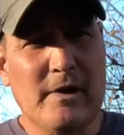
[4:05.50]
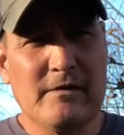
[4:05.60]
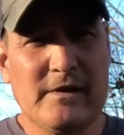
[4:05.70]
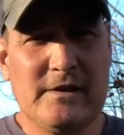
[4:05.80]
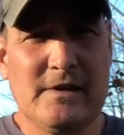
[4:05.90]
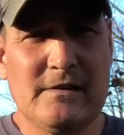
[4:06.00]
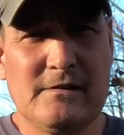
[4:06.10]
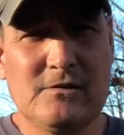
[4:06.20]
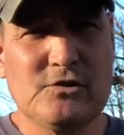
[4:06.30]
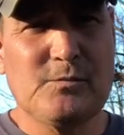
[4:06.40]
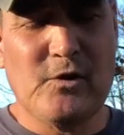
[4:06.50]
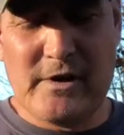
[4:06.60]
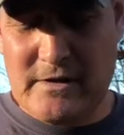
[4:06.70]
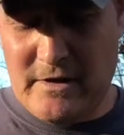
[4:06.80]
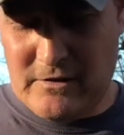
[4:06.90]
around the little
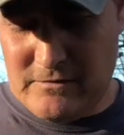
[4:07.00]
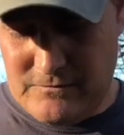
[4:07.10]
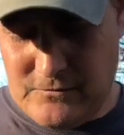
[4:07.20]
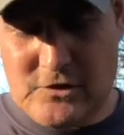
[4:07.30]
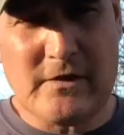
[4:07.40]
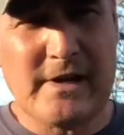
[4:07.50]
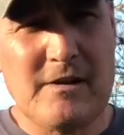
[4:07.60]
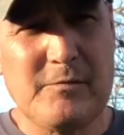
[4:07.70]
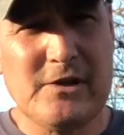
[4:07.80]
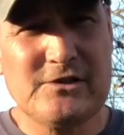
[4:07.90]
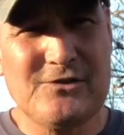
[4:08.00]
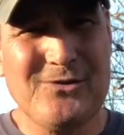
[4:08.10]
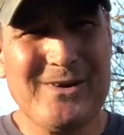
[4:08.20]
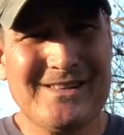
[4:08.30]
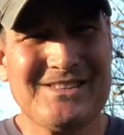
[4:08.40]
spring there, so they can have a place to
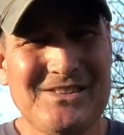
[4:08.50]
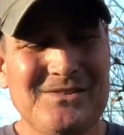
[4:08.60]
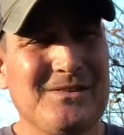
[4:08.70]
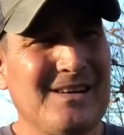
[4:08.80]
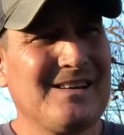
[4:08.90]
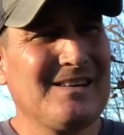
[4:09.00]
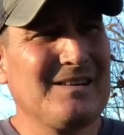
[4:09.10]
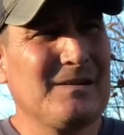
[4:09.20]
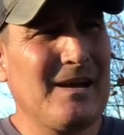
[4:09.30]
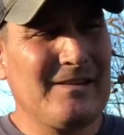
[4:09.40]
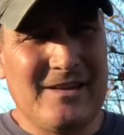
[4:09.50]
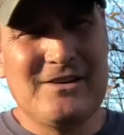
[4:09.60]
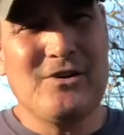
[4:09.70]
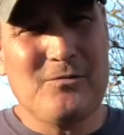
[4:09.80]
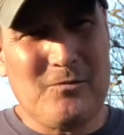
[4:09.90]
drink. So, hey,
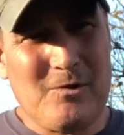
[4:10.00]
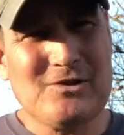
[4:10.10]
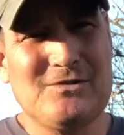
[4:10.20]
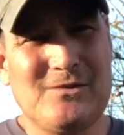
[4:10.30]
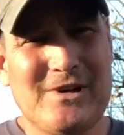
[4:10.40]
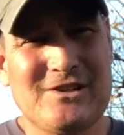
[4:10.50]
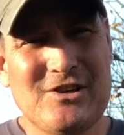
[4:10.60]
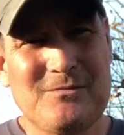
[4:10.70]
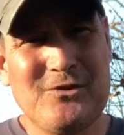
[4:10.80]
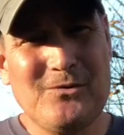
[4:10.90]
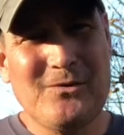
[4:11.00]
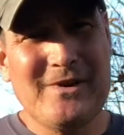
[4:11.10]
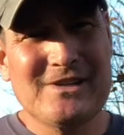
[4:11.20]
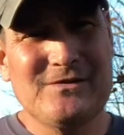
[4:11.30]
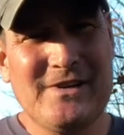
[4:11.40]
thank you all for watching. We'll catch up with you on the
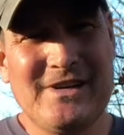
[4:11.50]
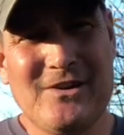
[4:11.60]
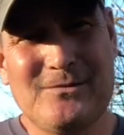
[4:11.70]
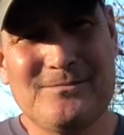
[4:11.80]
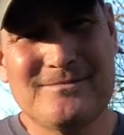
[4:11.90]
next video.